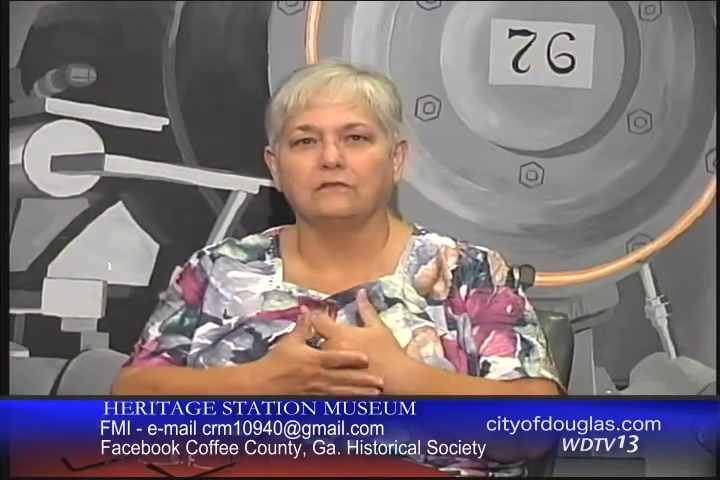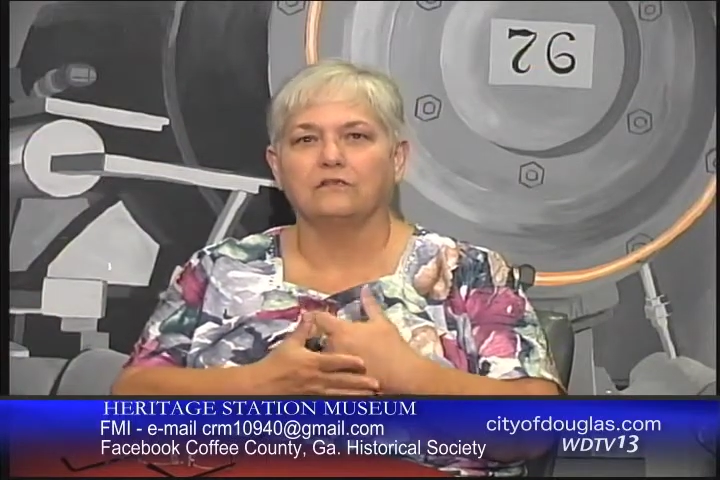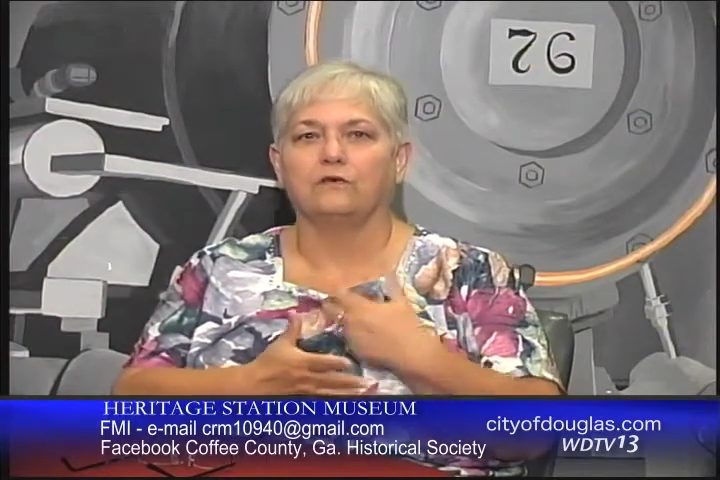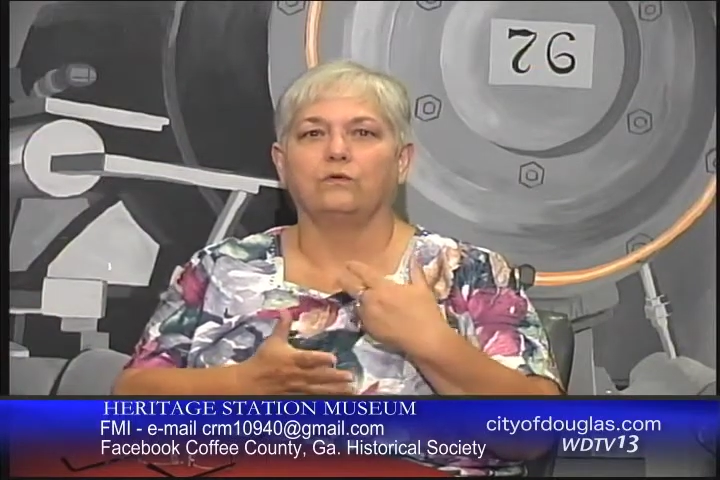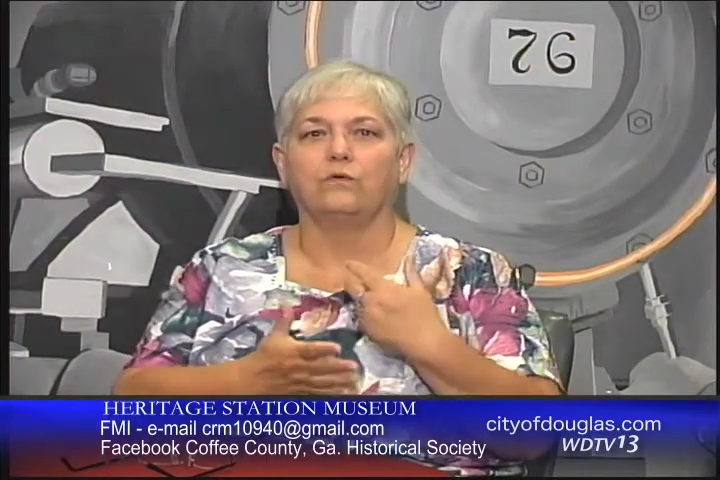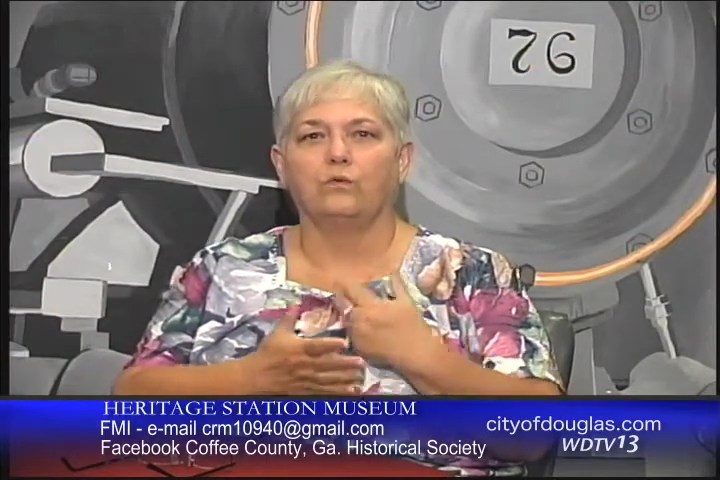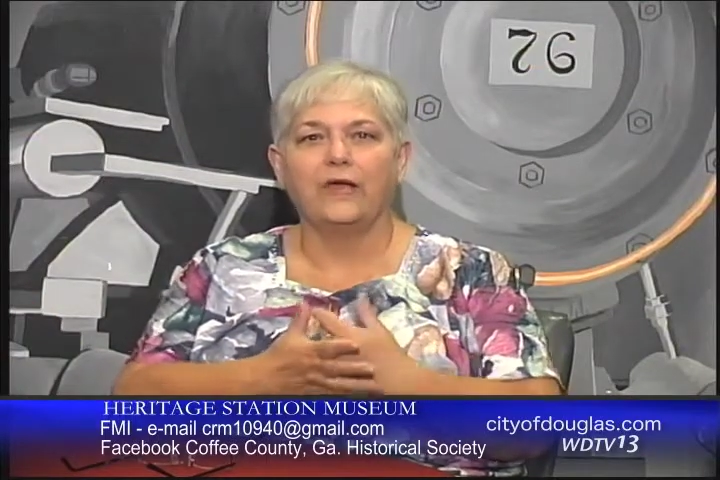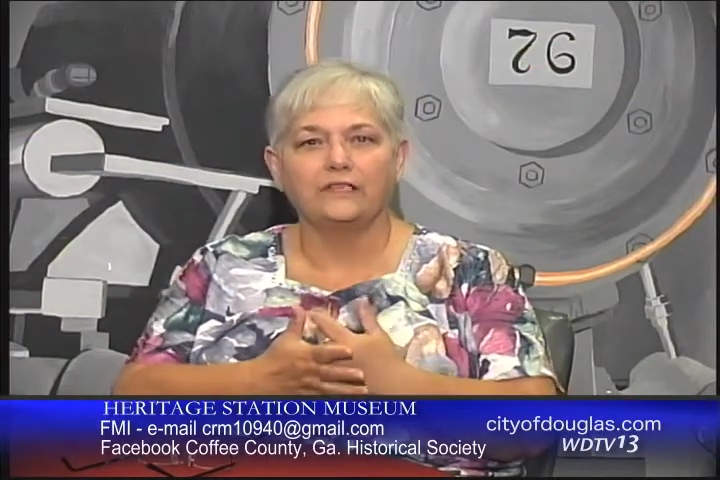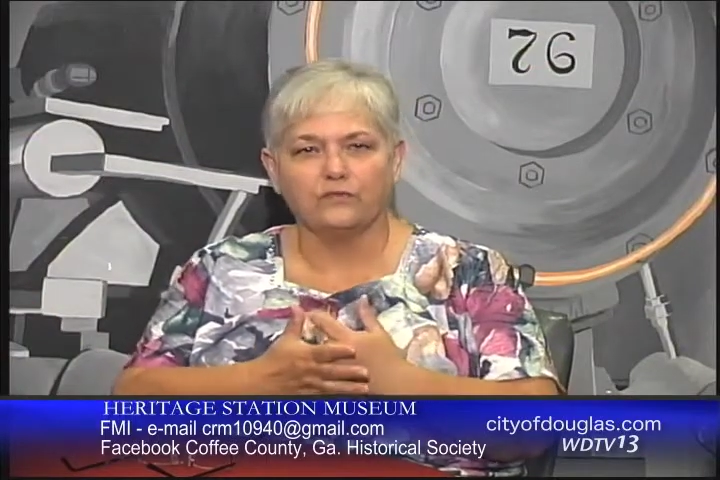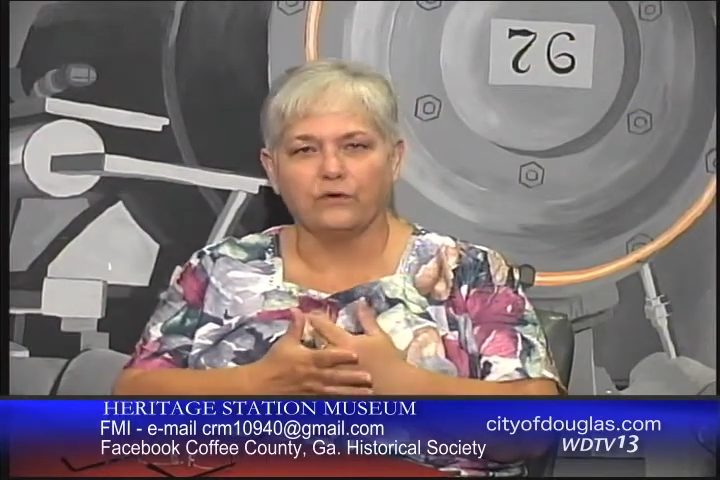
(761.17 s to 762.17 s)
School,
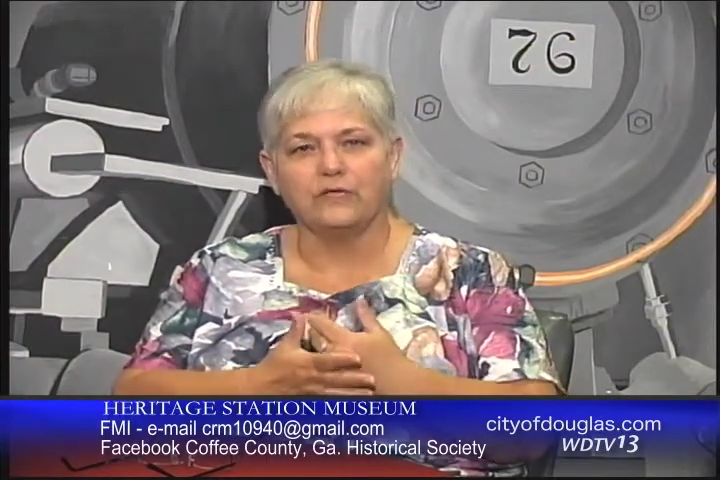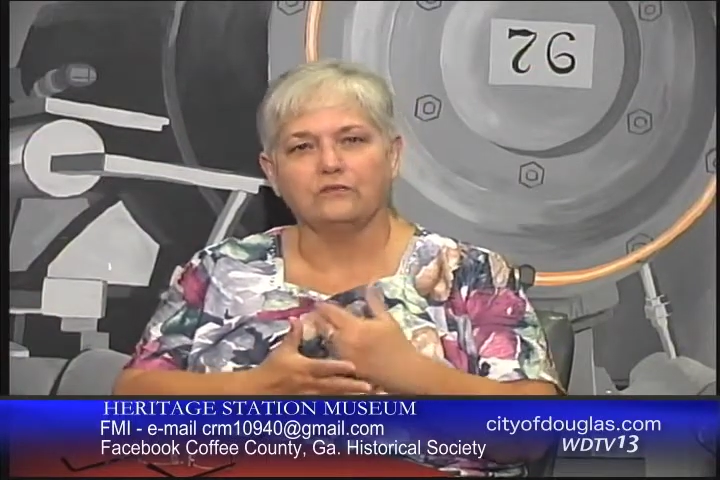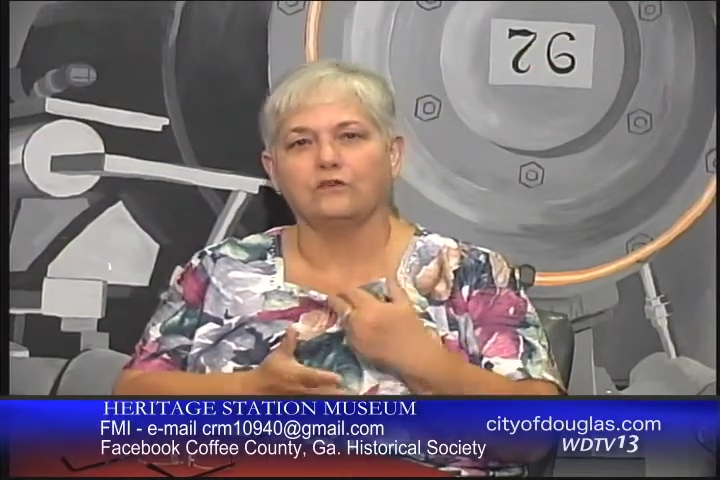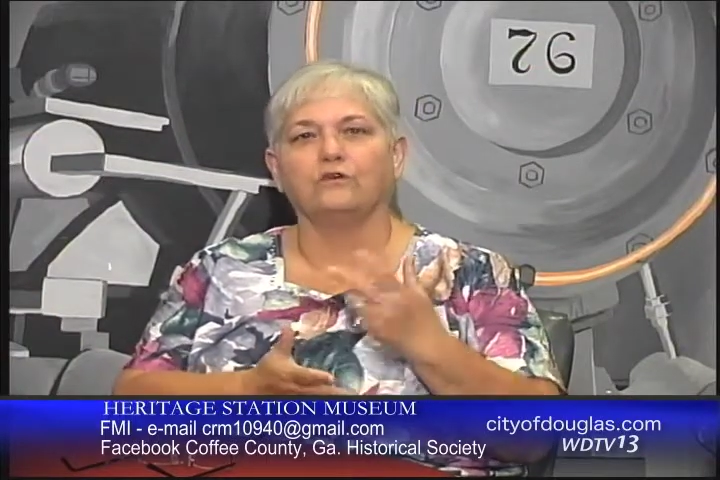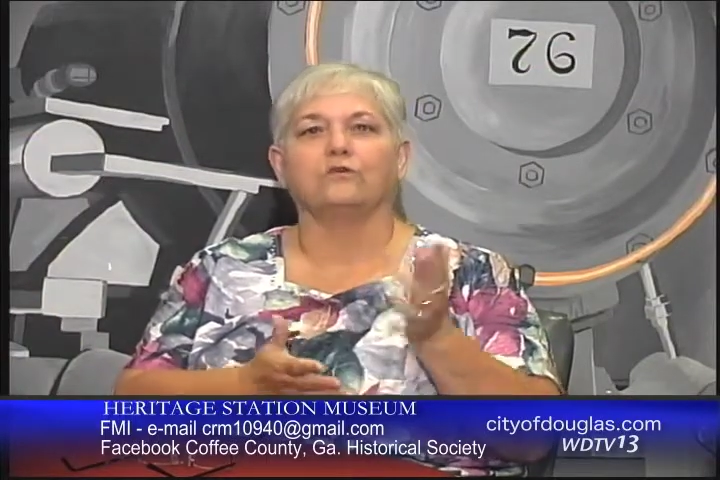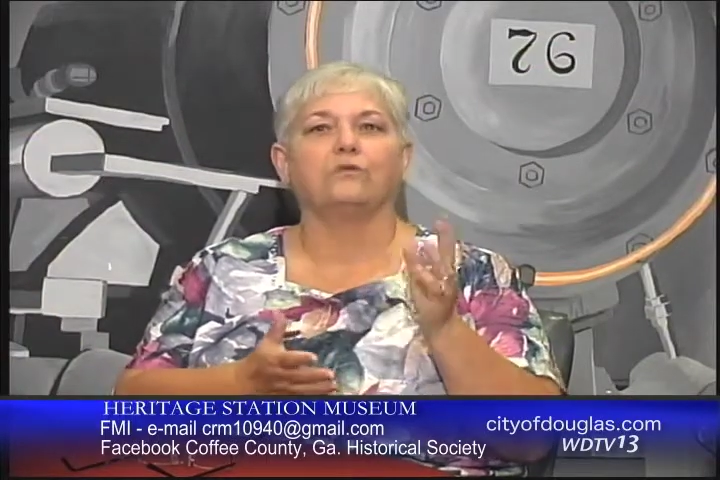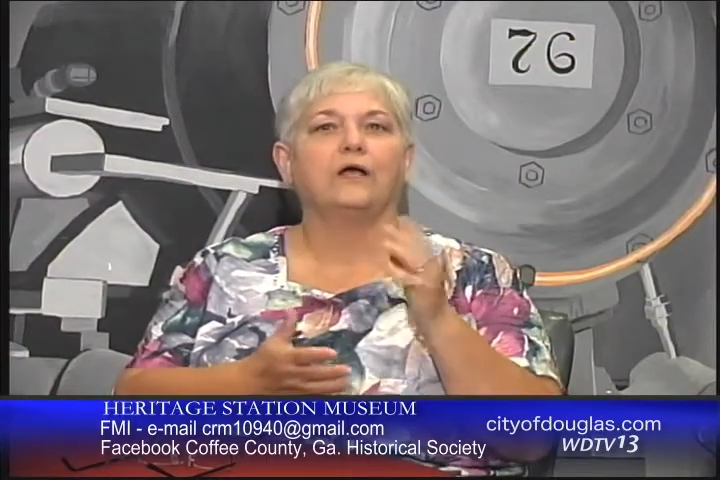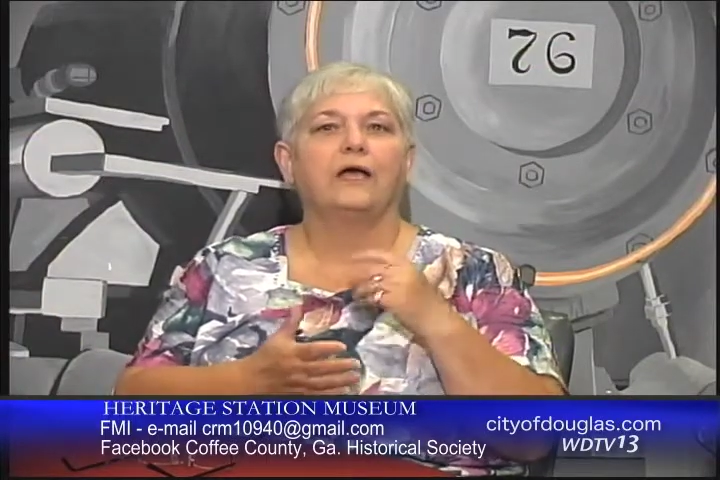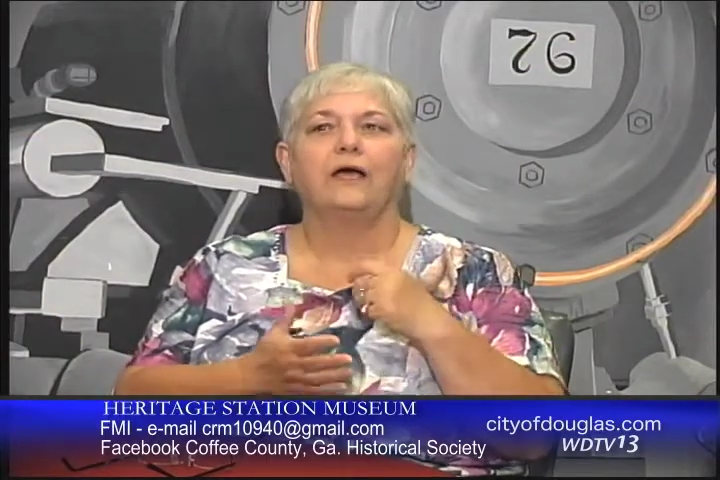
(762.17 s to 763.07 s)
West Green School,